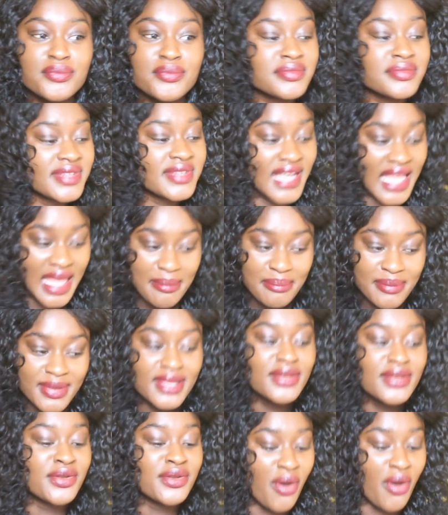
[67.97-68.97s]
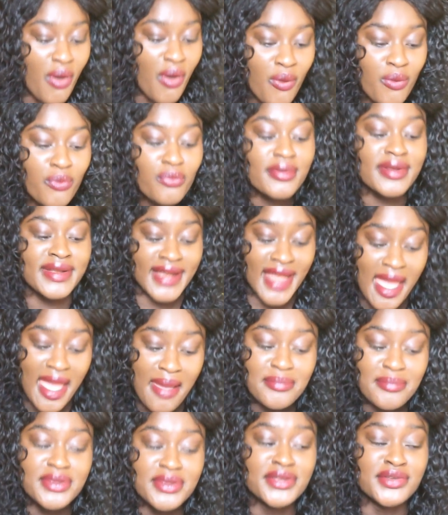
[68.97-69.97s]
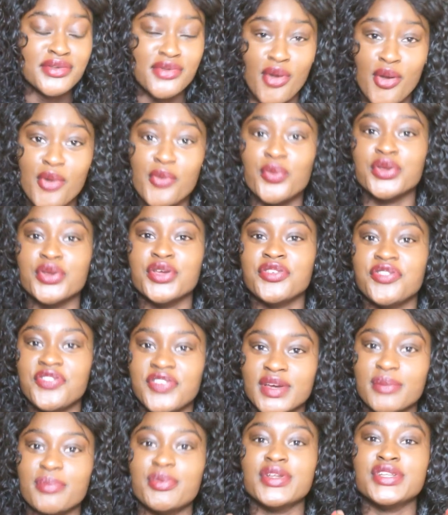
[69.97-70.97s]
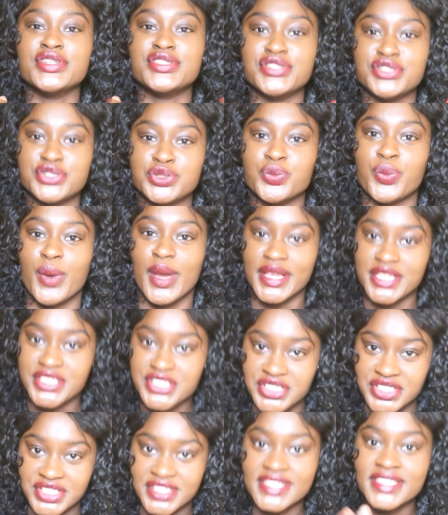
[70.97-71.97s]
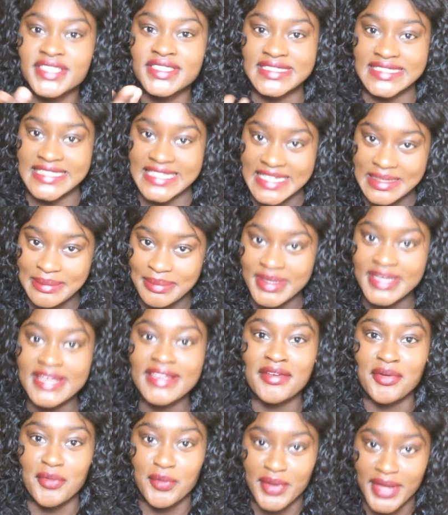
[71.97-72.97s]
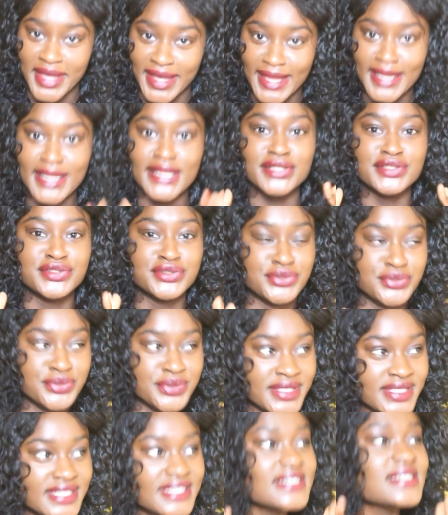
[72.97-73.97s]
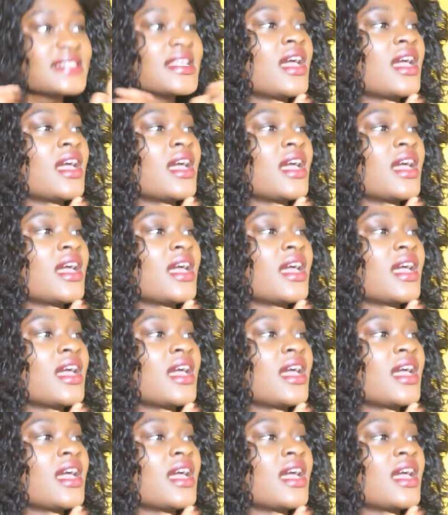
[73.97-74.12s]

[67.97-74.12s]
Let me know what you think about the situation. Dig me. Okay, let's do this.